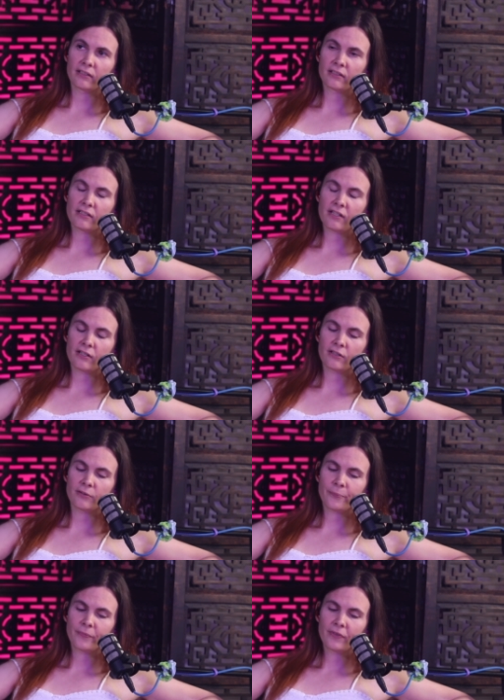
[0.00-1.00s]
So
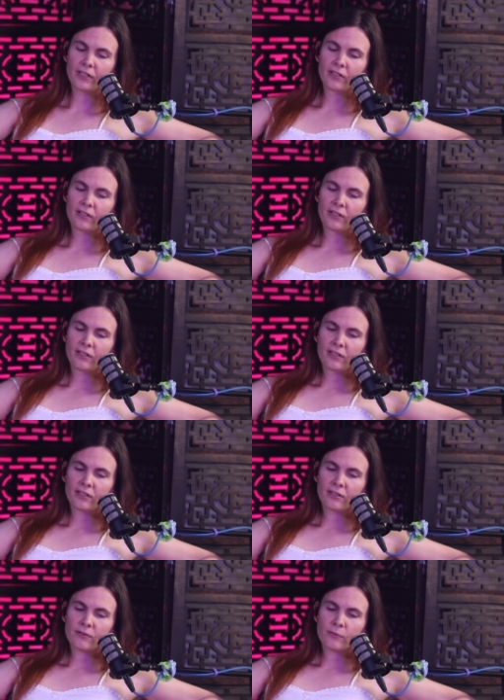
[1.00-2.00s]

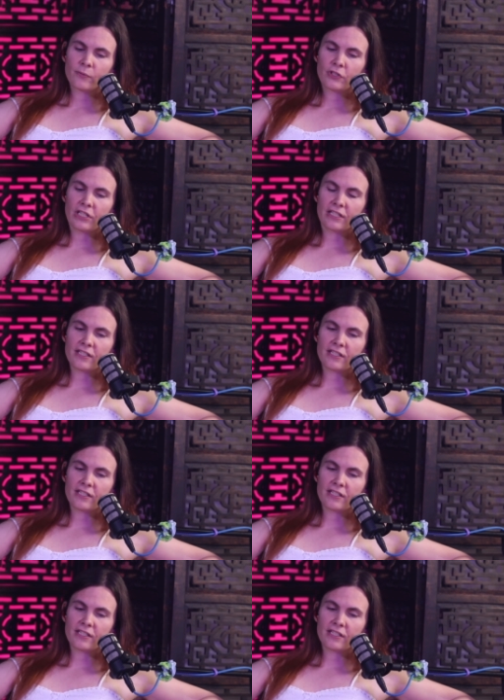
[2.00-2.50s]
she